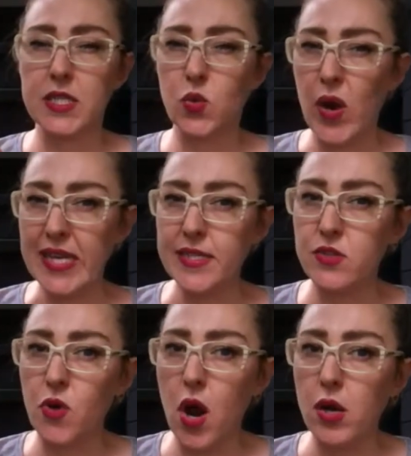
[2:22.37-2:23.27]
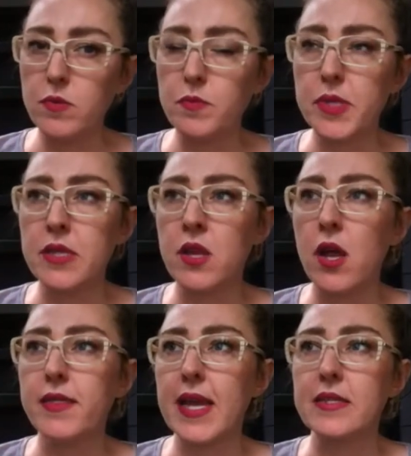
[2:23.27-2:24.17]
is quite strong, but
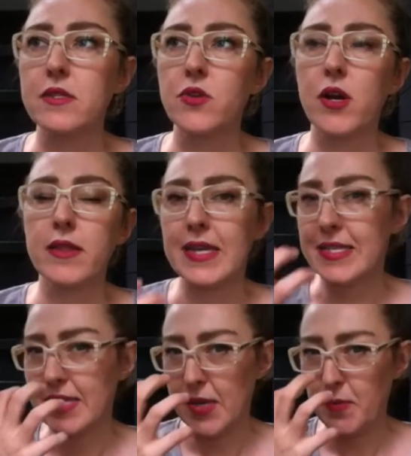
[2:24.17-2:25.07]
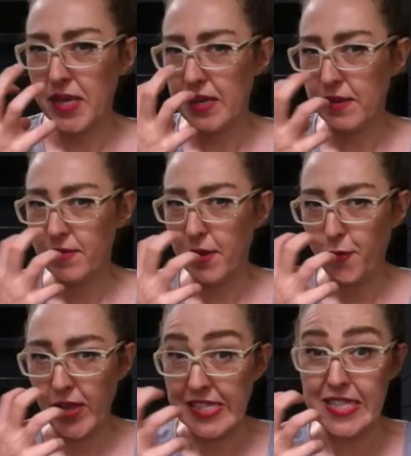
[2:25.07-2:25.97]
not that strong that it's going to be
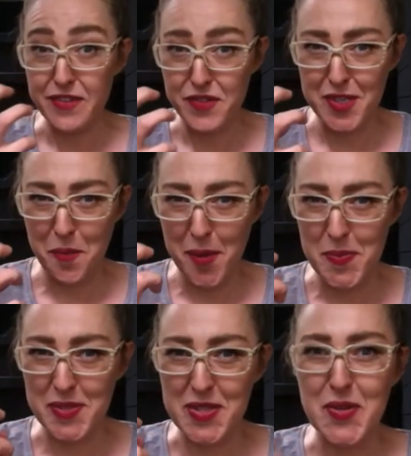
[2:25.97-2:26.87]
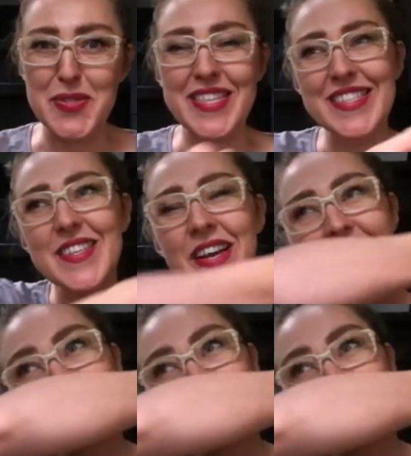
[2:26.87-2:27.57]
offensive to people's noses.